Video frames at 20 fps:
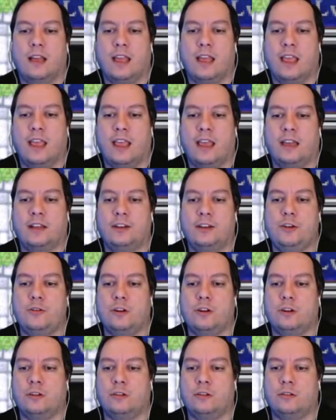And you
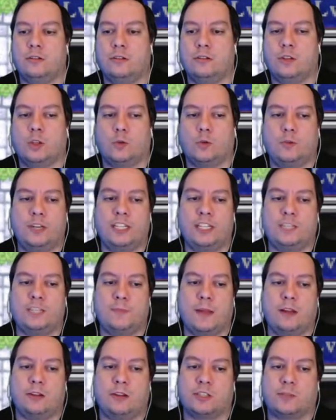can learn 3
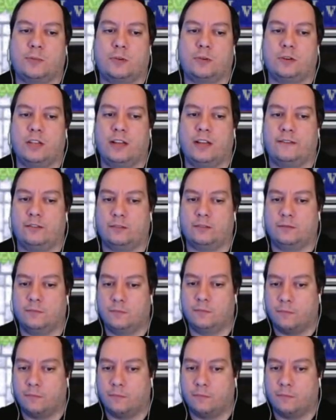spells per level.